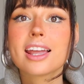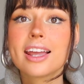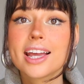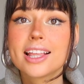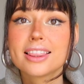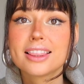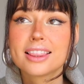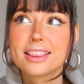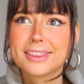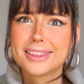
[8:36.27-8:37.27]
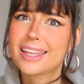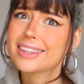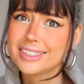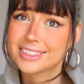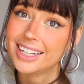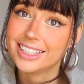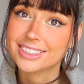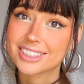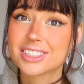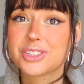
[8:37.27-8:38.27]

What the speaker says: and nothing's changed.